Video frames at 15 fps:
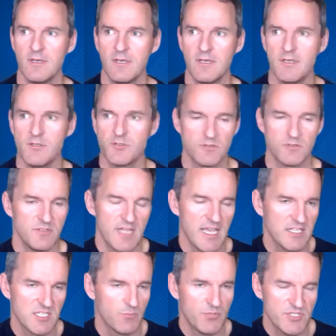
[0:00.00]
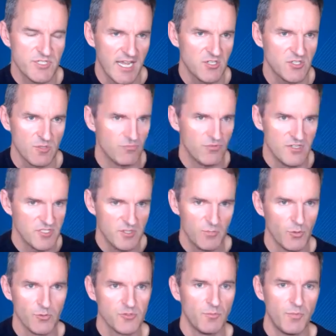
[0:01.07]
sort of data protection
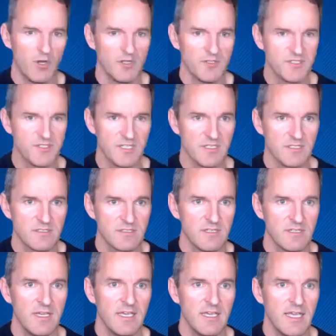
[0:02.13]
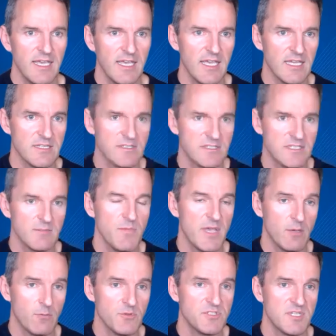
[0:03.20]
principles or policies. It
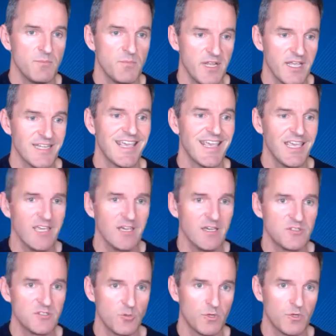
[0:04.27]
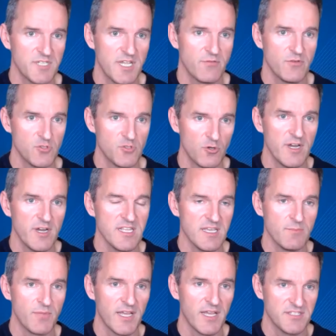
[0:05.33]
would simply adhere to whatever is already in
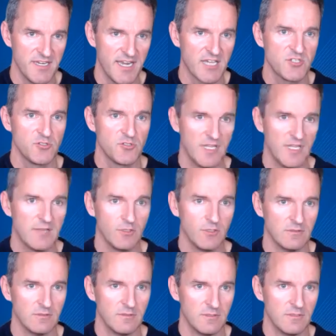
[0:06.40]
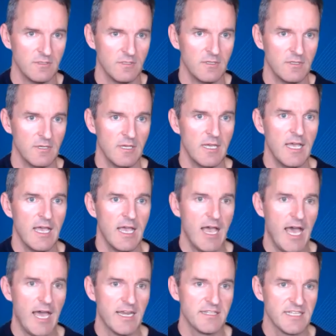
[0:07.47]
place at national level.
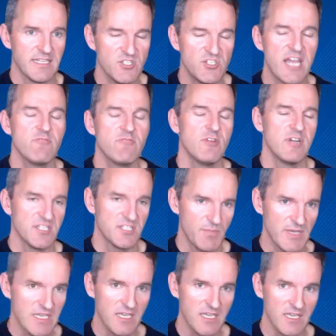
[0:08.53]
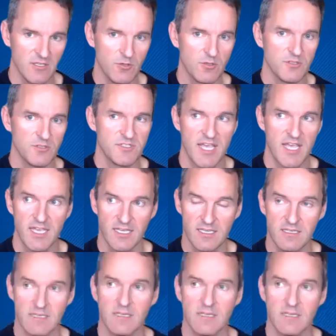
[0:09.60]
And I think generally speaking, you could say,